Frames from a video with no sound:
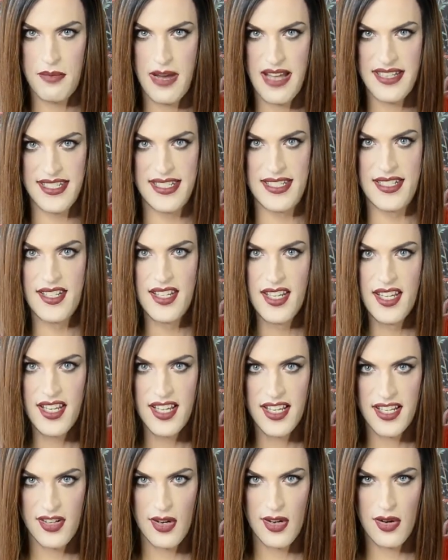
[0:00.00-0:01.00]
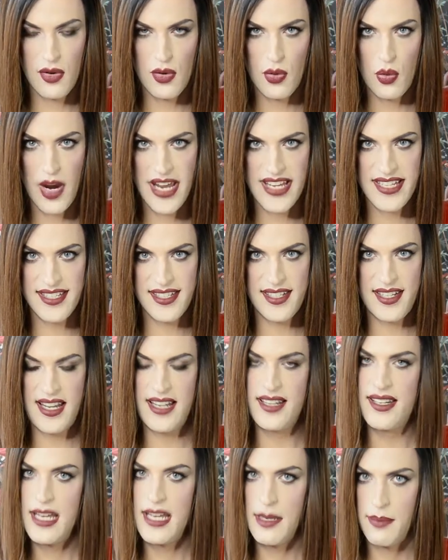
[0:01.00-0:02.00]
bust, waist
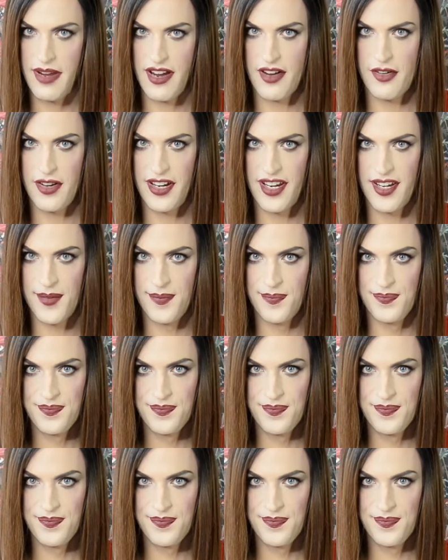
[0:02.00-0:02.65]
and hip area.